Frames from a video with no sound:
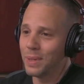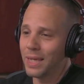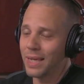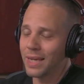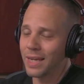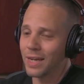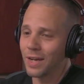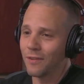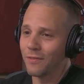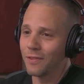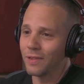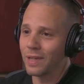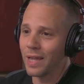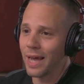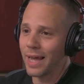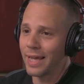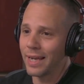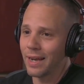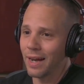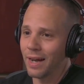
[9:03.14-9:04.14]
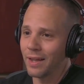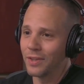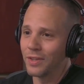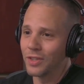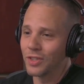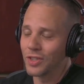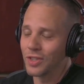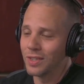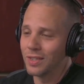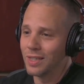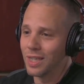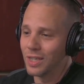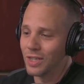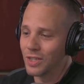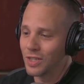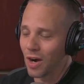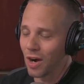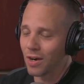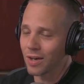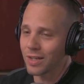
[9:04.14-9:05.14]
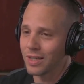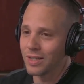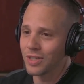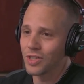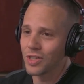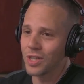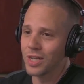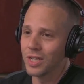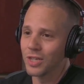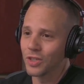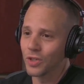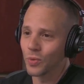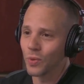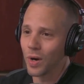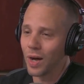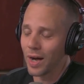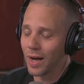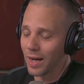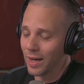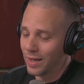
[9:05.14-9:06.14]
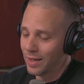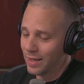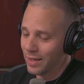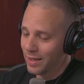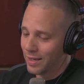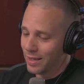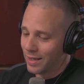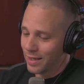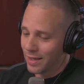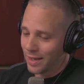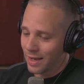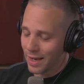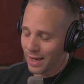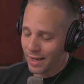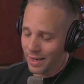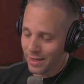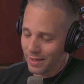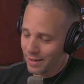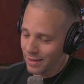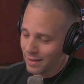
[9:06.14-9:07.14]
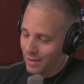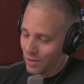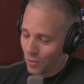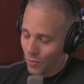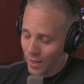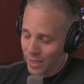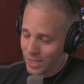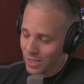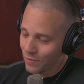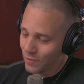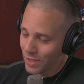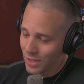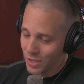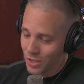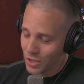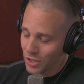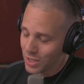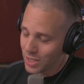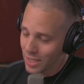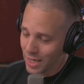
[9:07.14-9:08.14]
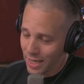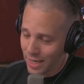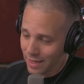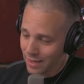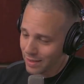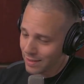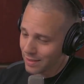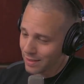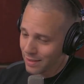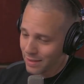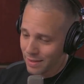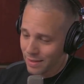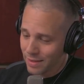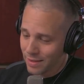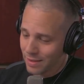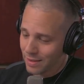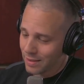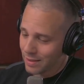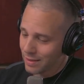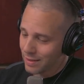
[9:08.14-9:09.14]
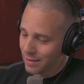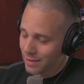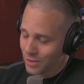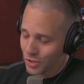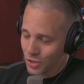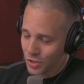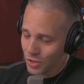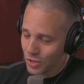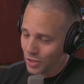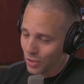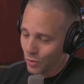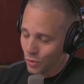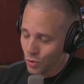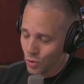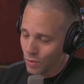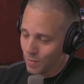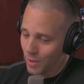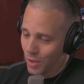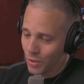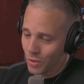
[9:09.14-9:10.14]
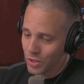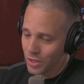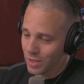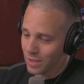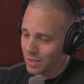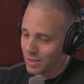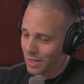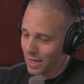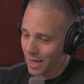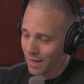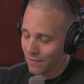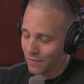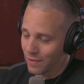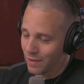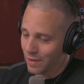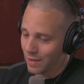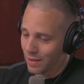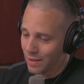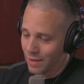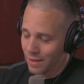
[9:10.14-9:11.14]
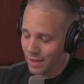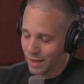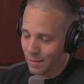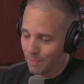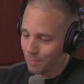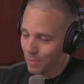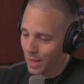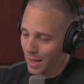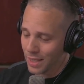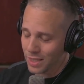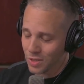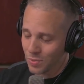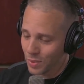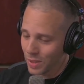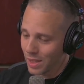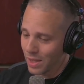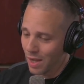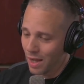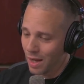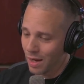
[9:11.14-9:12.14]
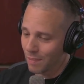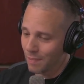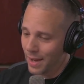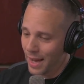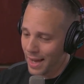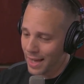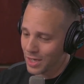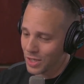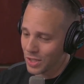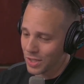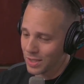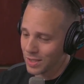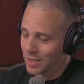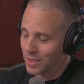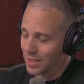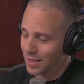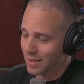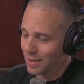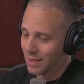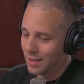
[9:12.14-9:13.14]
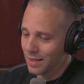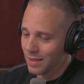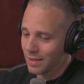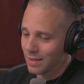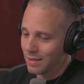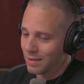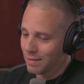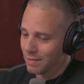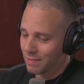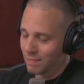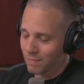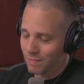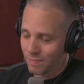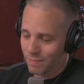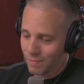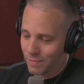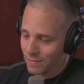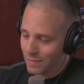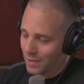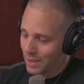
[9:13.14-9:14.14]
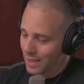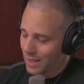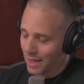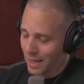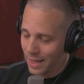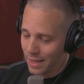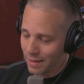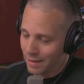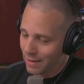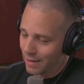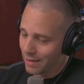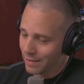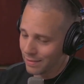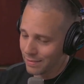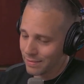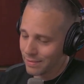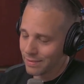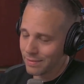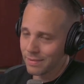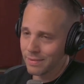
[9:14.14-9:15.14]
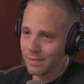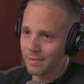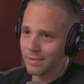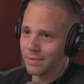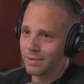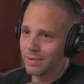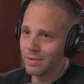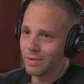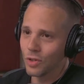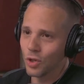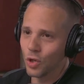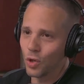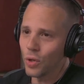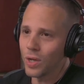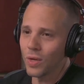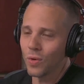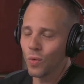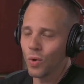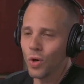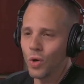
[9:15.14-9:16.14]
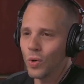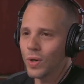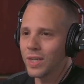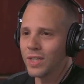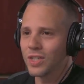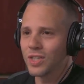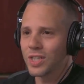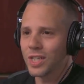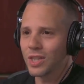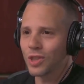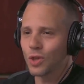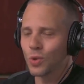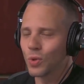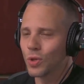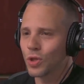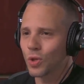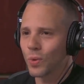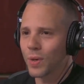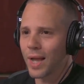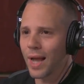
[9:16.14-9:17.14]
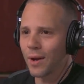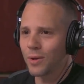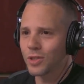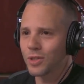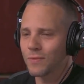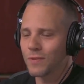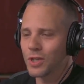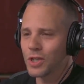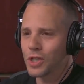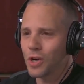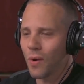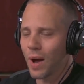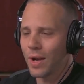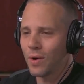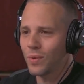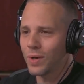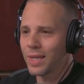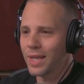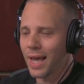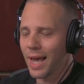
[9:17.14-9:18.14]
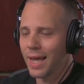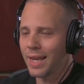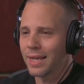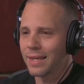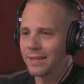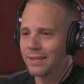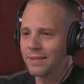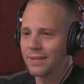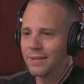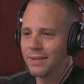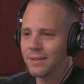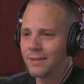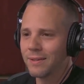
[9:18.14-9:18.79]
beacon of light on this the darkness that is Raw. And the rest of it is just like, let's just go through the motions and have impossibly long matches. And I don't know. I don't know. Who when can who can sit break? through three hours of the show? I don't get it.